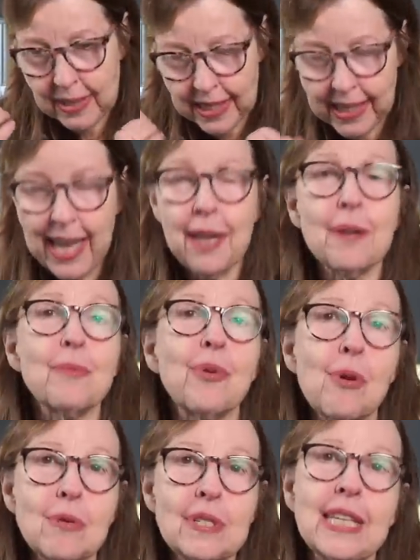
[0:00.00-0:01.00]
to get
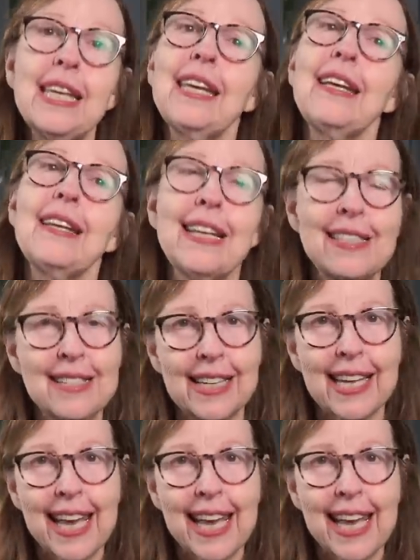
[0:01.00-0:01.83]
protein and to